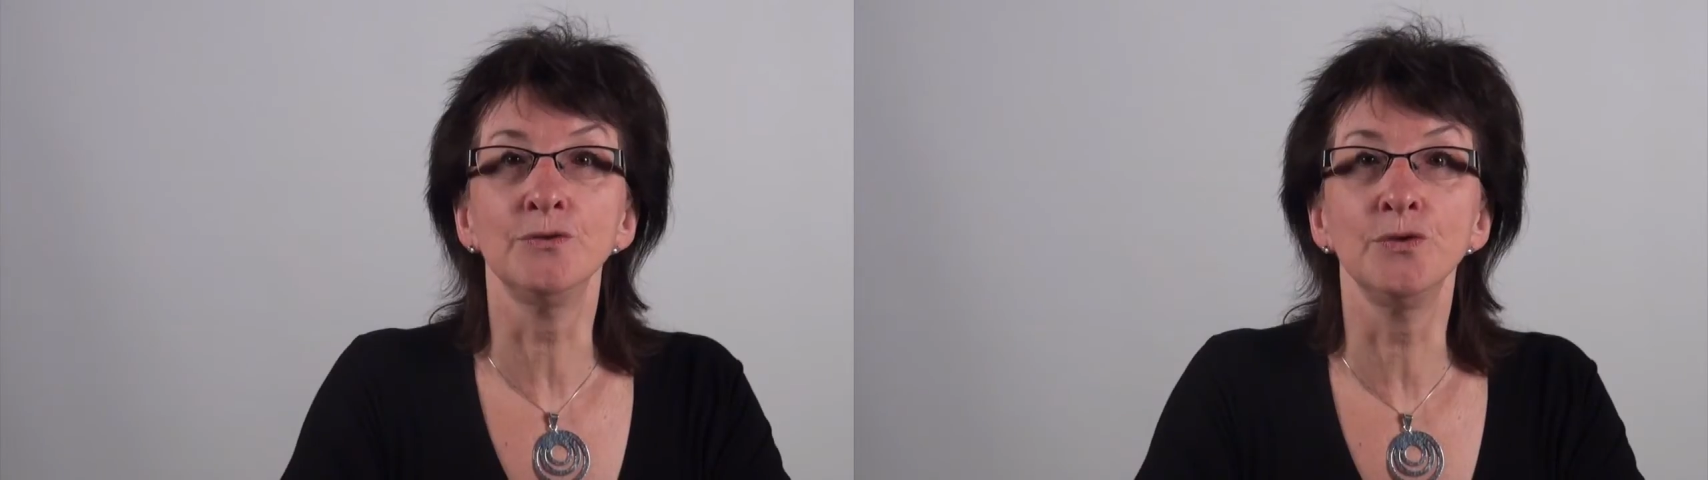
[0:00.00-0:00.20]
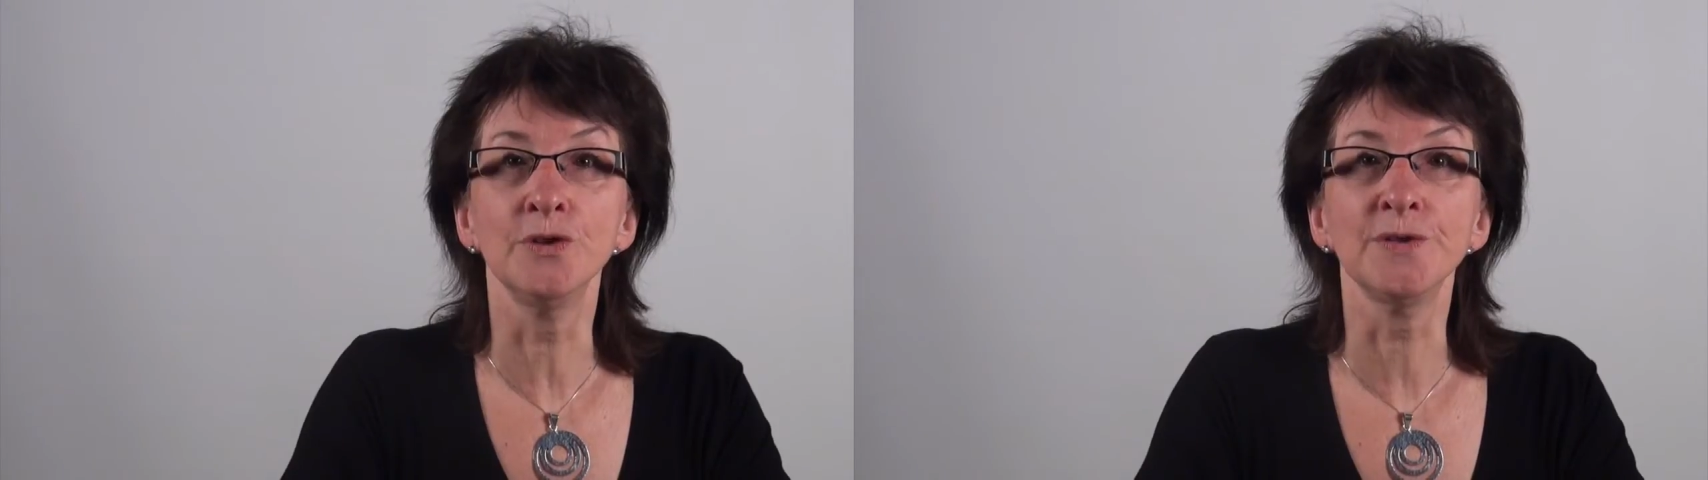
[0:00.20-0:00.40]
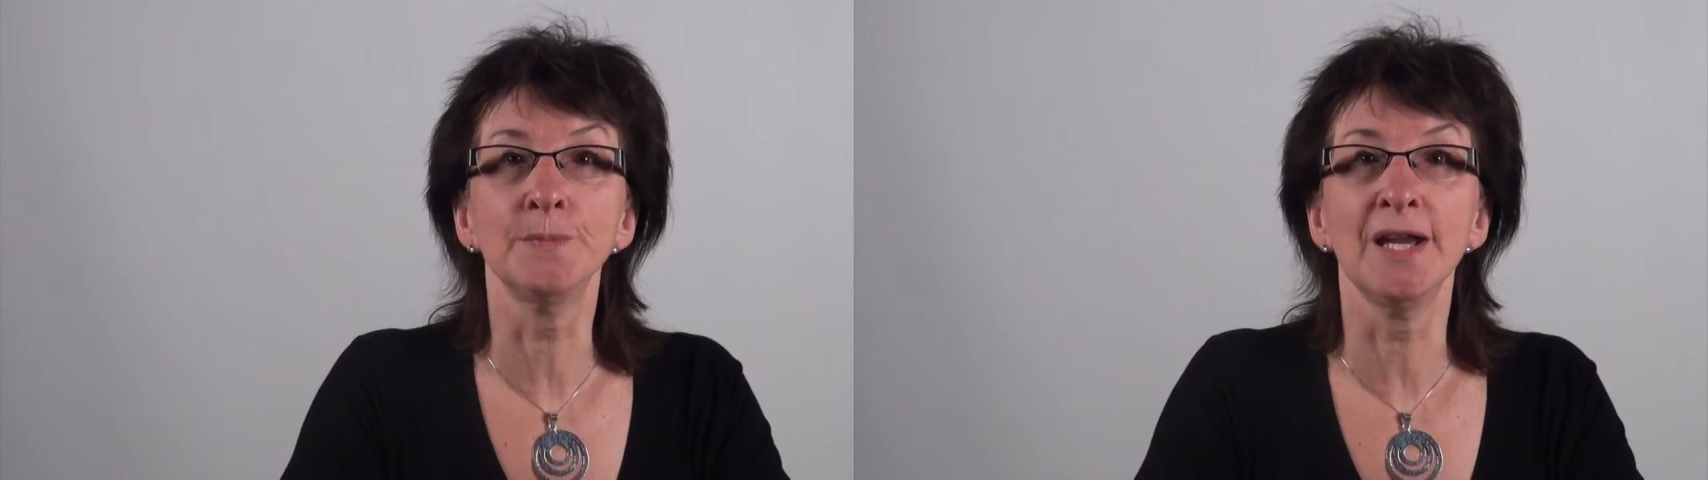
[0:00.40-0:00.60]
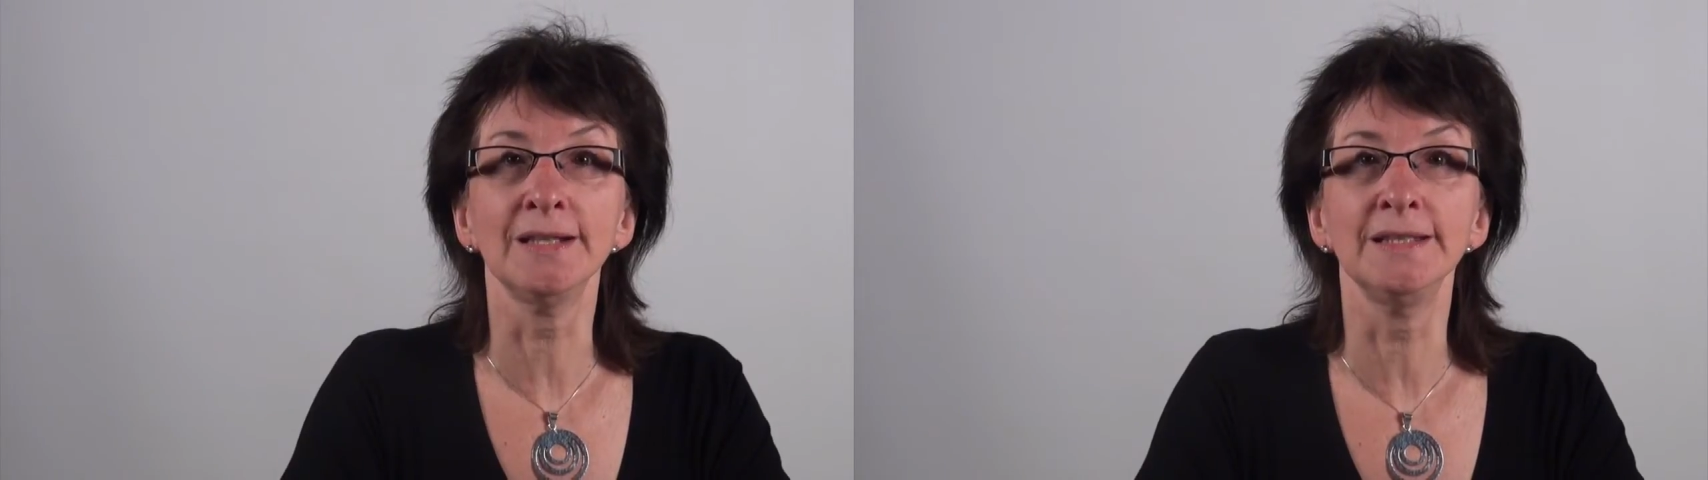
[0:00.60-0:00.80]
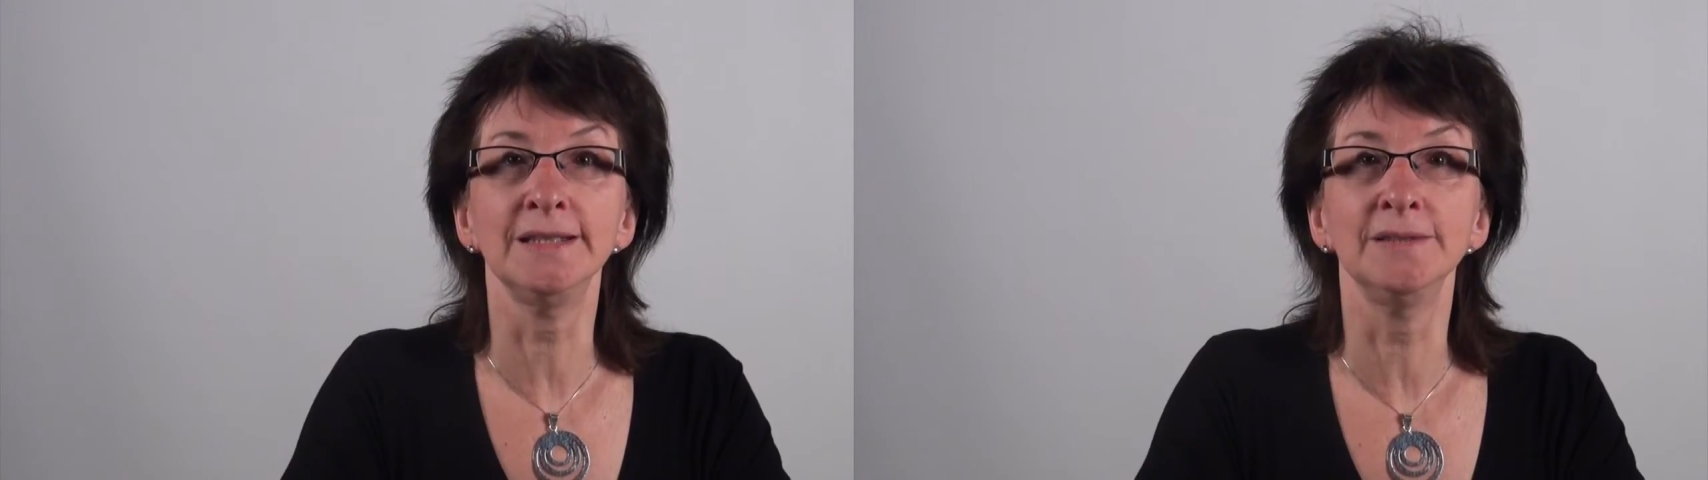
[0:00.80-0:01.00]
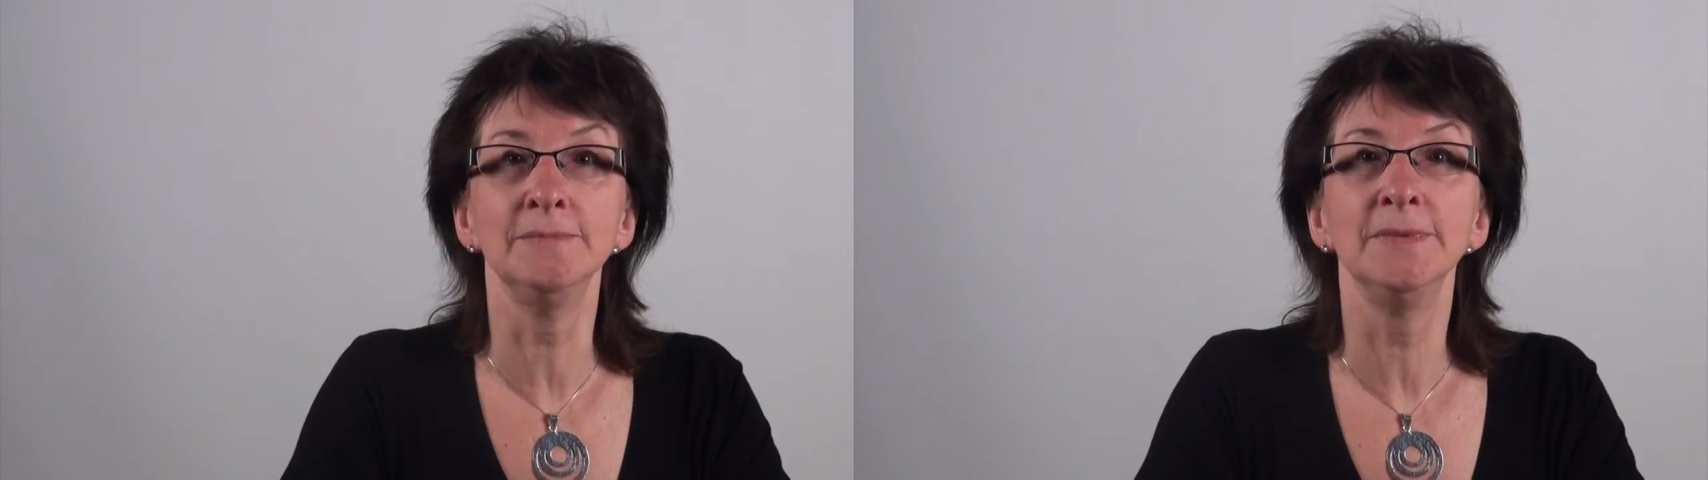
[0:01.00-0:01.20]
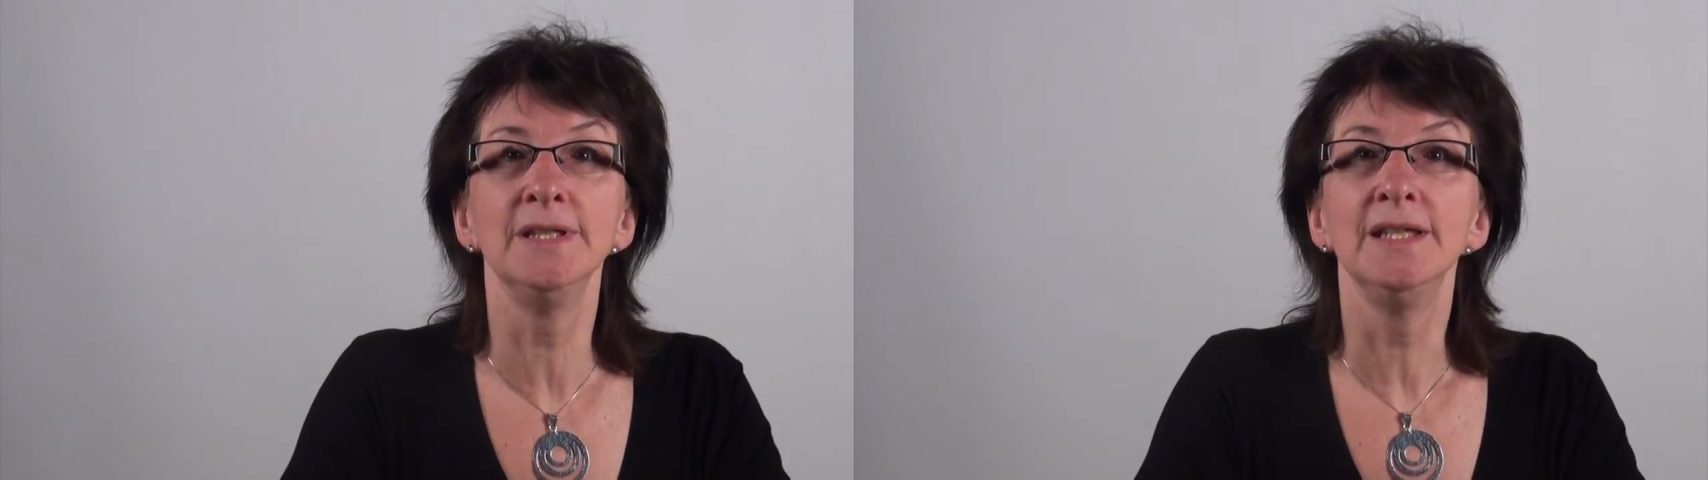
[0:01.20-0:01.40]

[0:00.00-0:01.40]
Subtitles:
fourth practicum